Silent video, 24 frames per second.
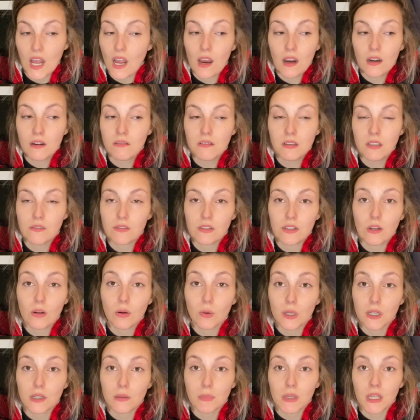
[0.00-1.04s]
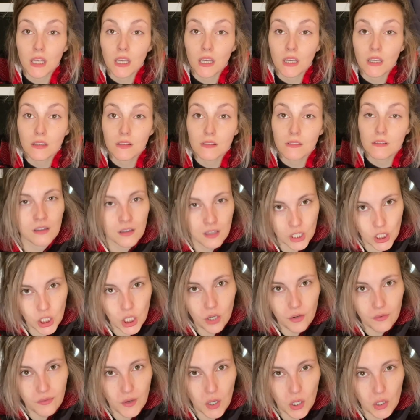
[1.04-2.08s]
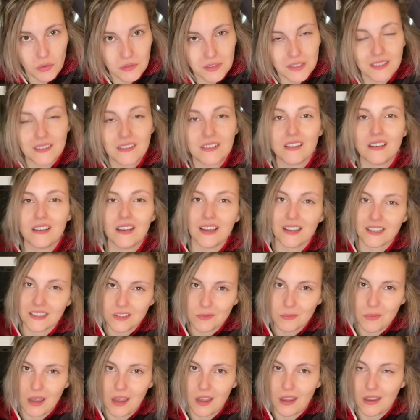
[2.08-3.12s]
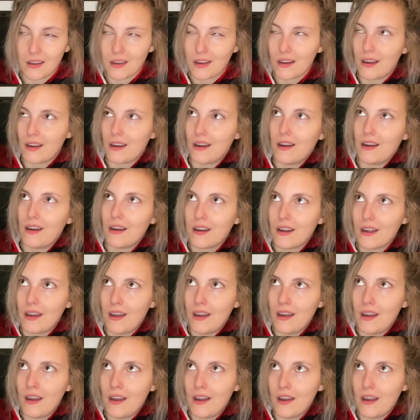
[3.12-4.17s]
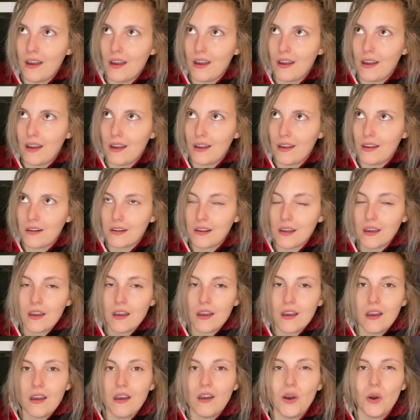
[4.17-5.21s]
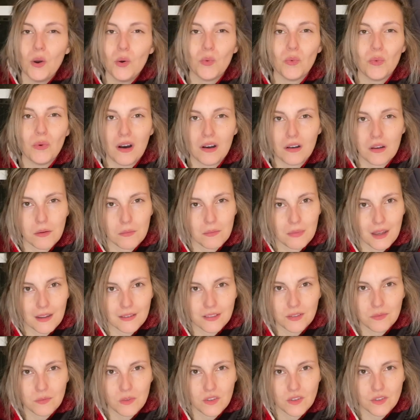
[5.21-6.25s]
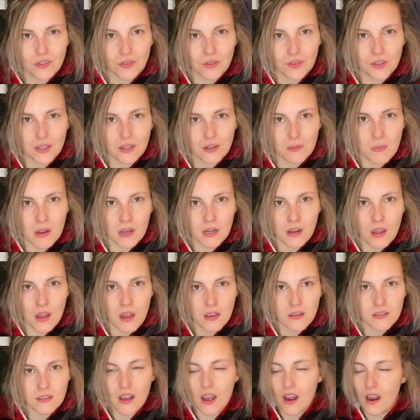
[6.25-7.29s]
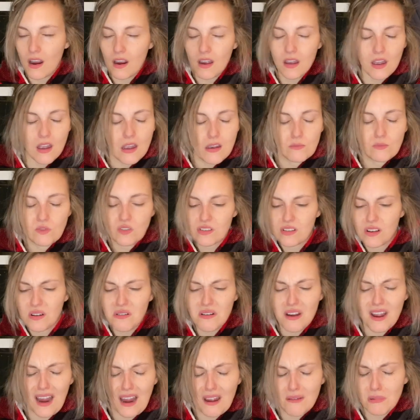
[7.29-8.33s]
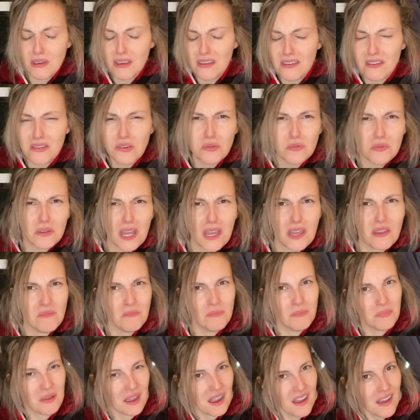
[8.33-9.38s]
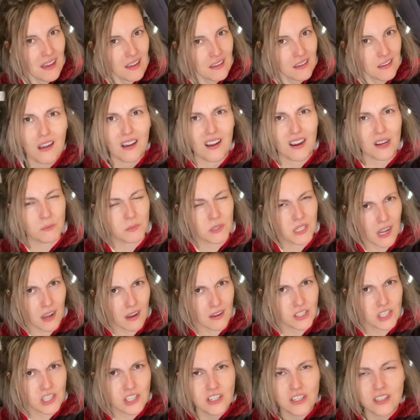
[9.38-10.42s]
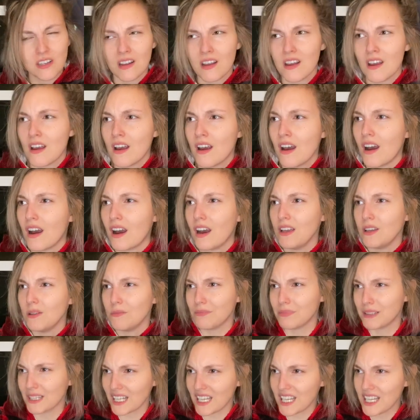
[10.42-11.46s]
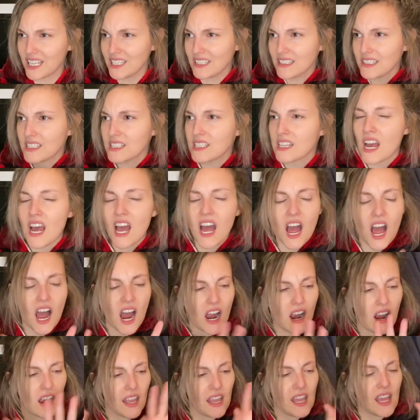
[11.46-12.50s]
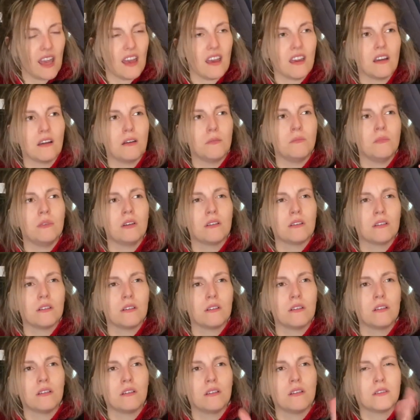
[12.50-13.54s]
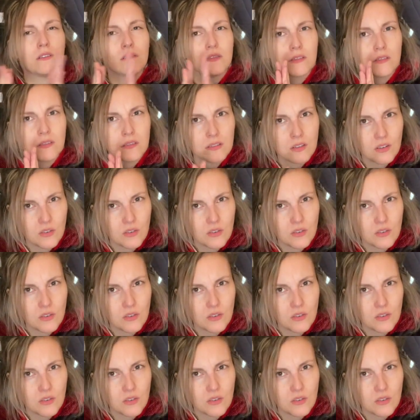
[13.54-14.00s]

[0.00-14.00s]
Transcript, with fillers: I don't even know where to begin. Hello folks, it's me again. Welcome back to Musical Theatre Mondays. I am so happy you came back. I'm touched, I am pleased, I am so